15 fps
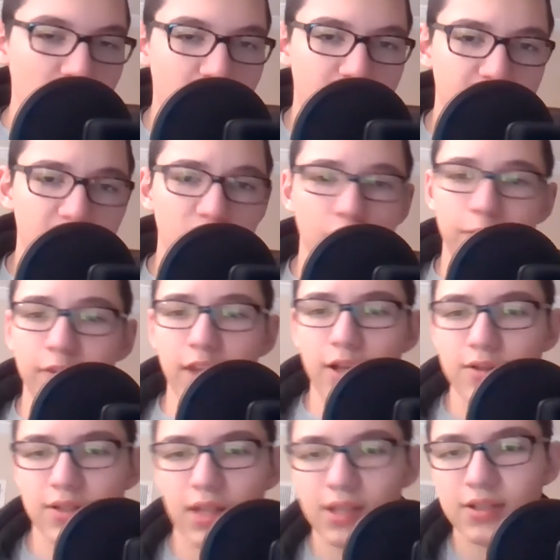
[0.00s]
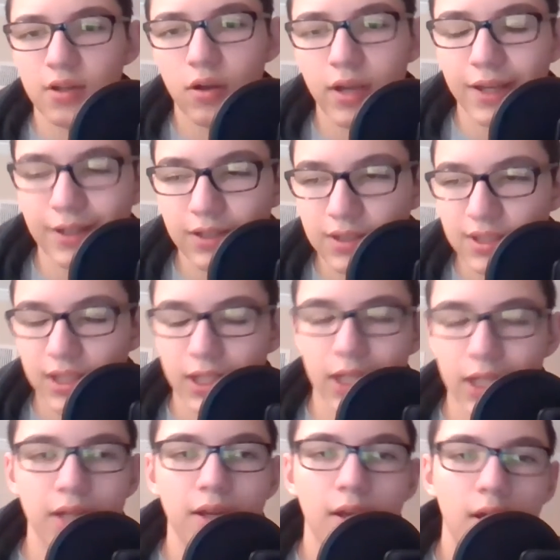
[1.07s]
I think hopefully that was, that's all I had to
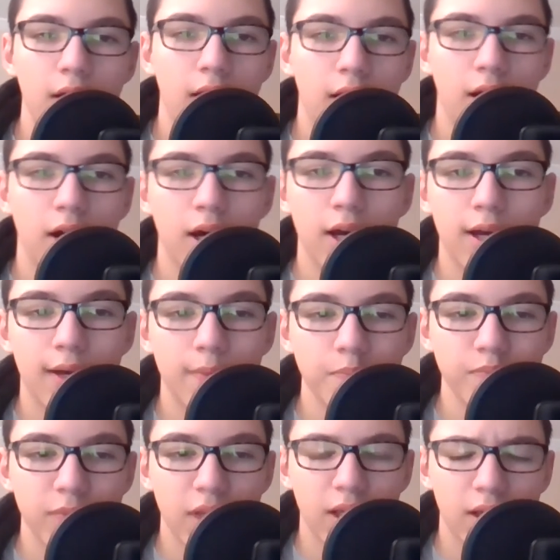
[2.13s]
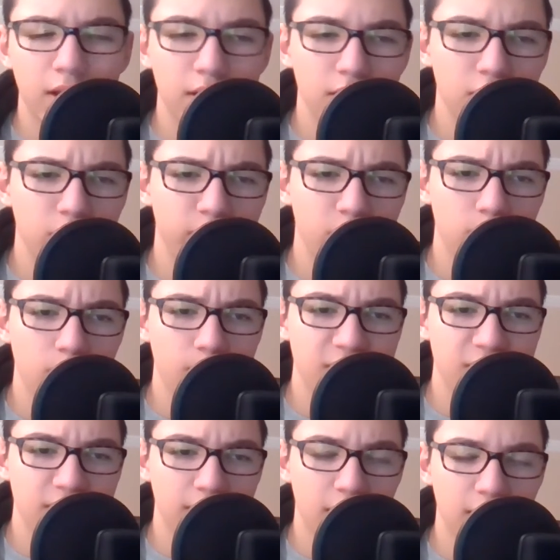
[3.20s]
say um, and hopefully I'm not
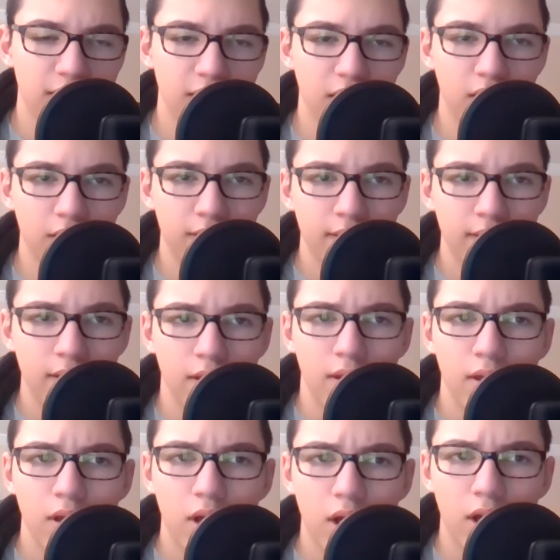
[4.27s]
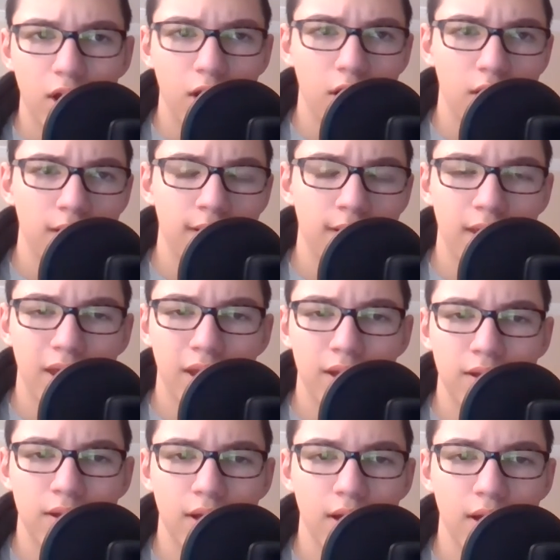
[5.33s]
missing anything. Uh,
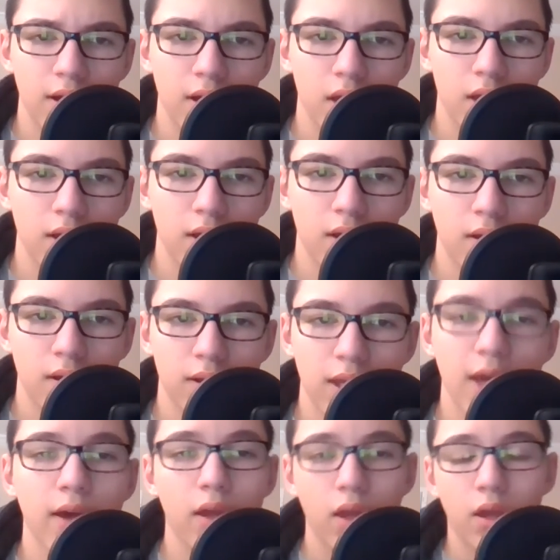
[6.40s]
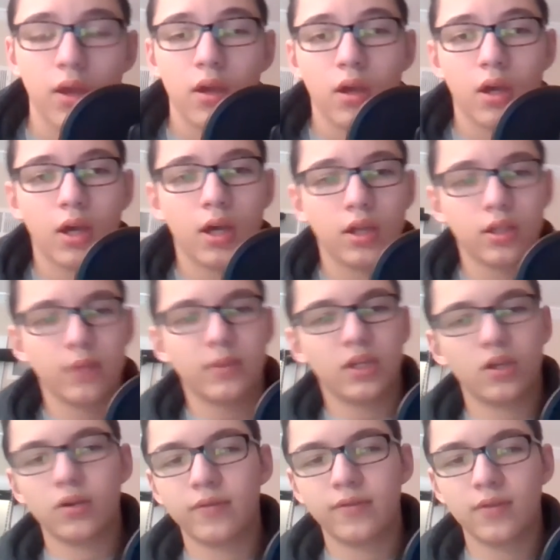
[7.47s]
and uh, yeah, uh, let me
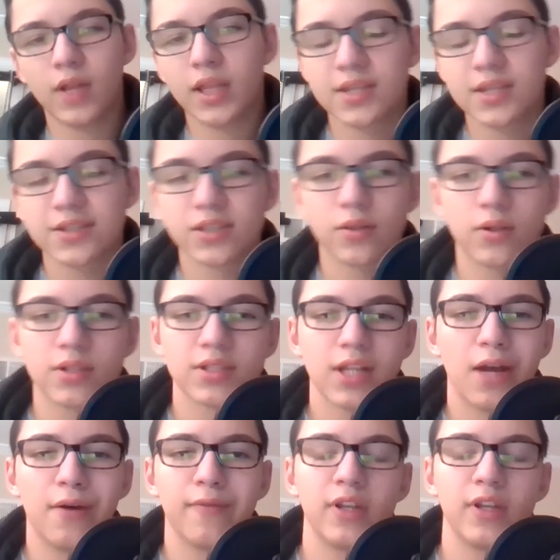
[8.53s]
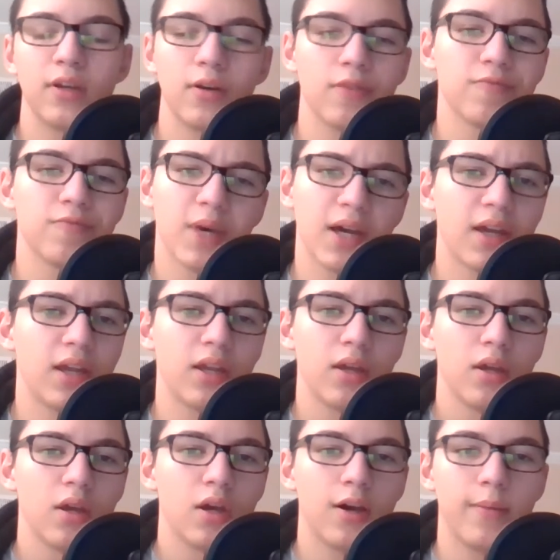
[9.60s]
know if you like this sort of style video of my
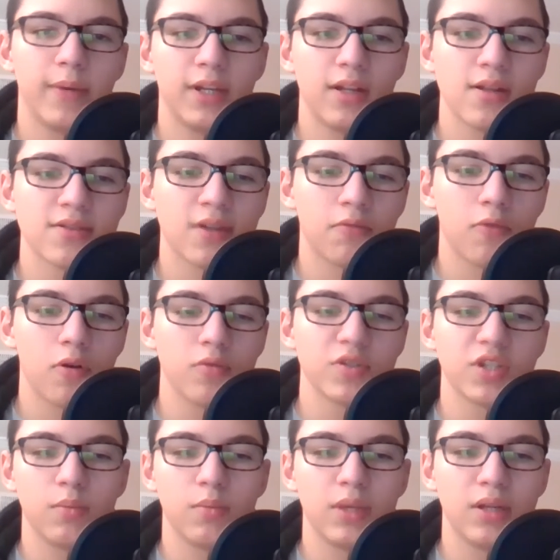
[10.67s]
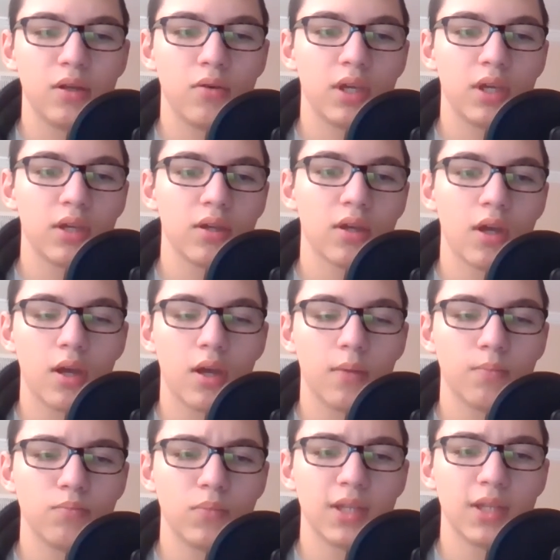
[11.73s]
opinions on what we should be doing
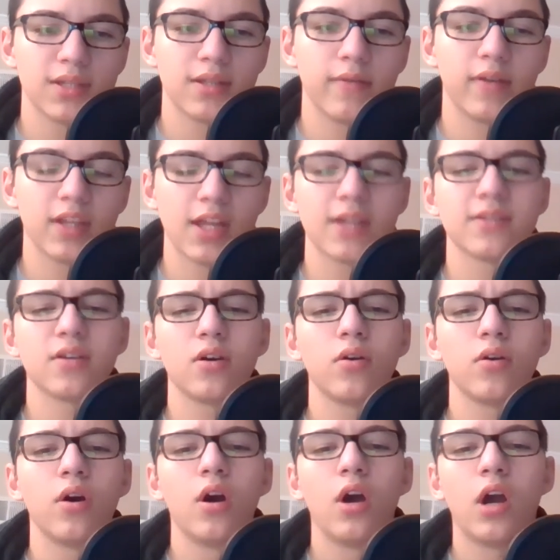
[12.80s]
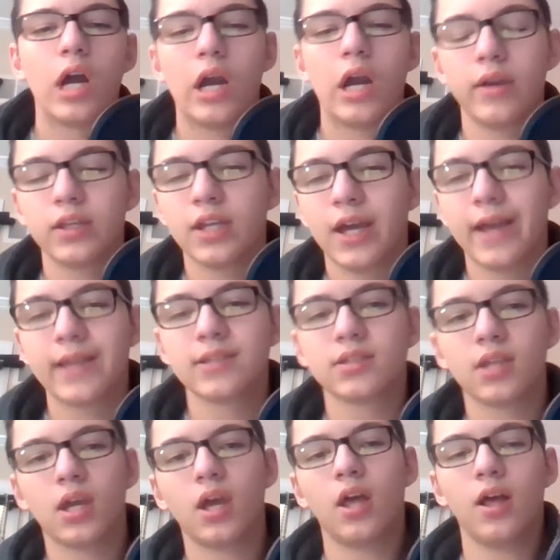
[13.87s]
um, and stuff like that. So, all right, guys,
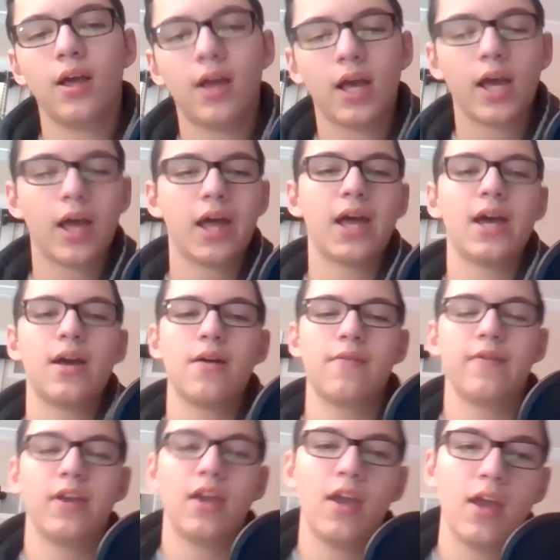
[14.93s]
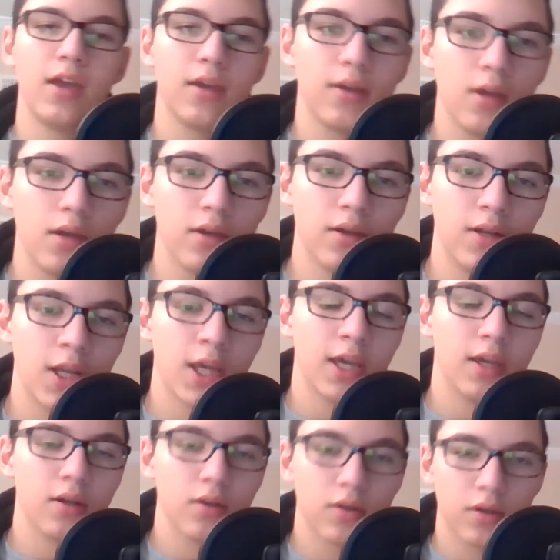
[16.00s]
uh, have a good
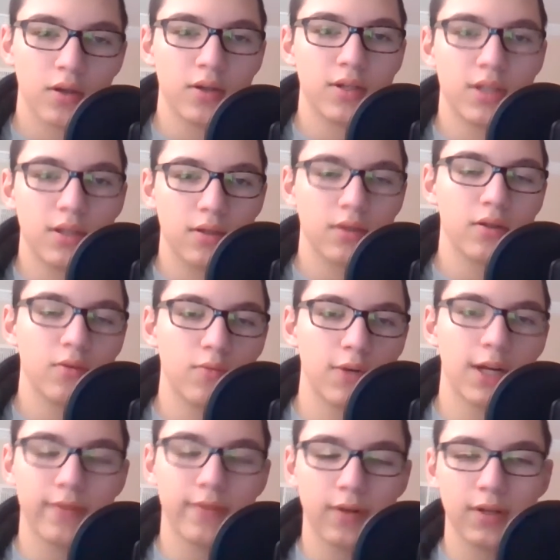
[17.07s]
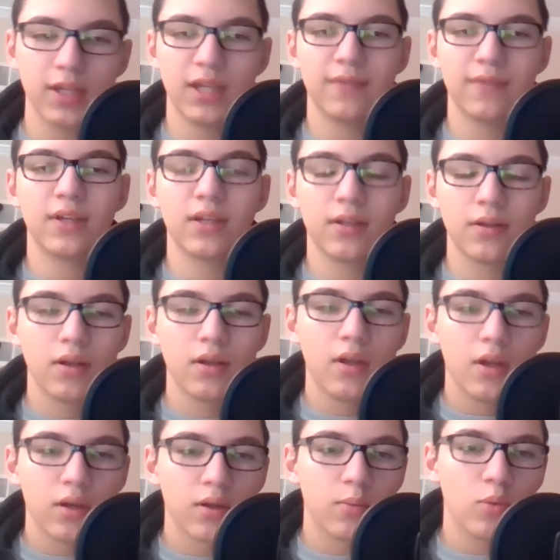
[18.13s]
night or good good whatever, good evening,
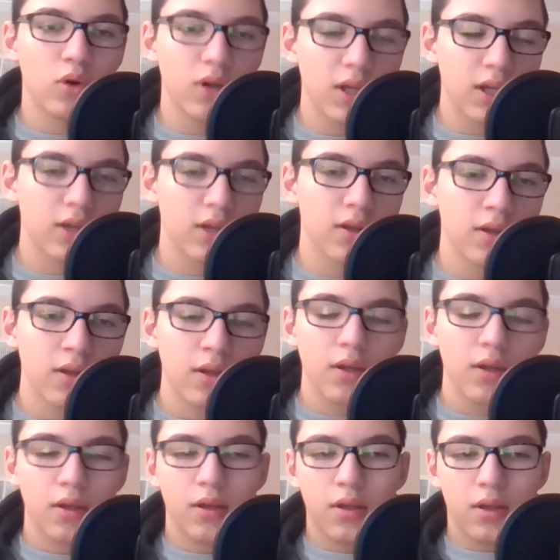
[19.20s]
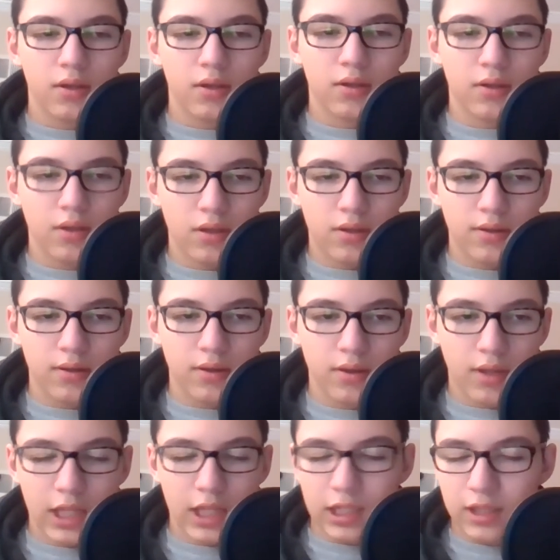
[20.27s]
good morning, good
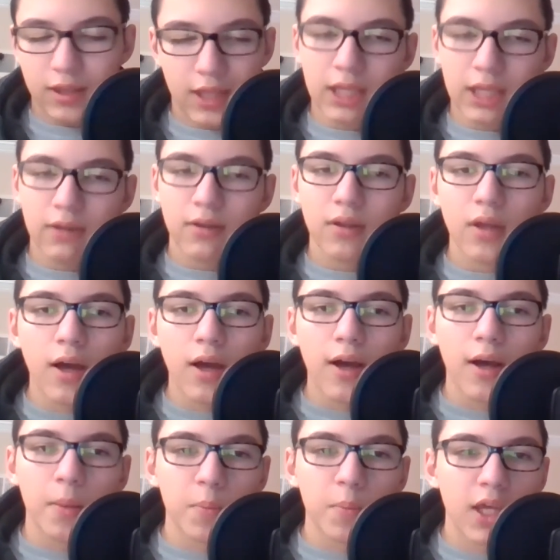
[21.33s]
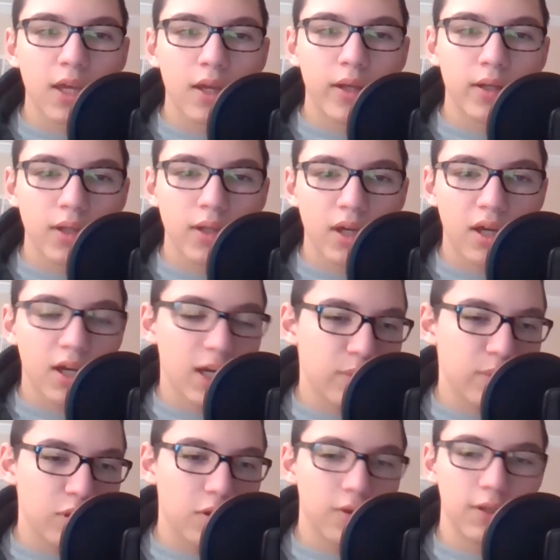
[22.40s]
anything, um, and uh,
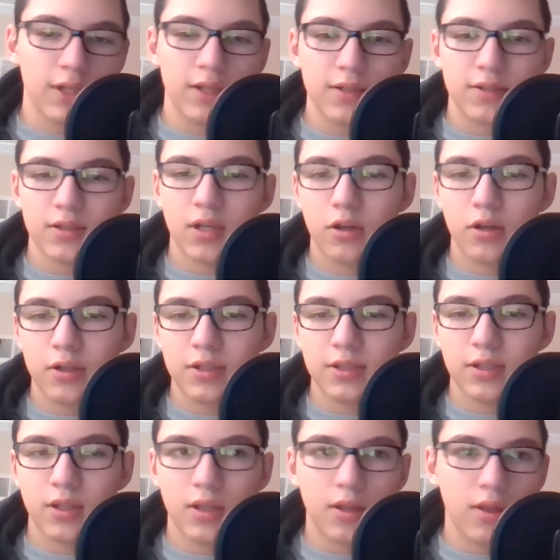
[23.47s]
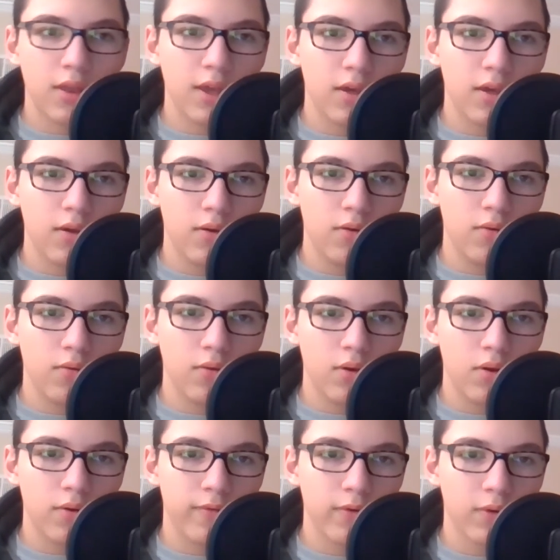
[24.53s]
happy holidays. All right, thank you
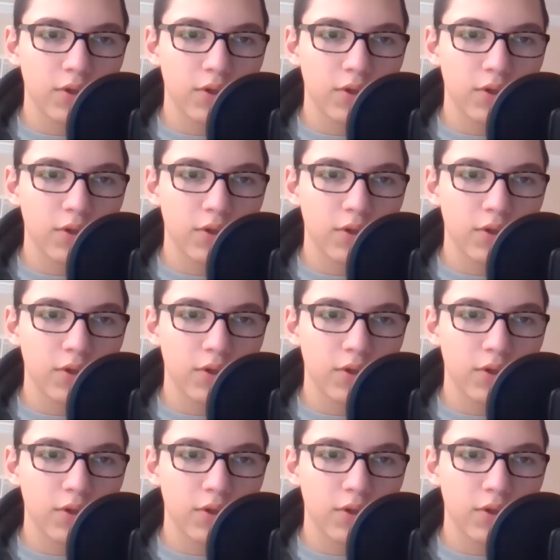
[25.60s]
for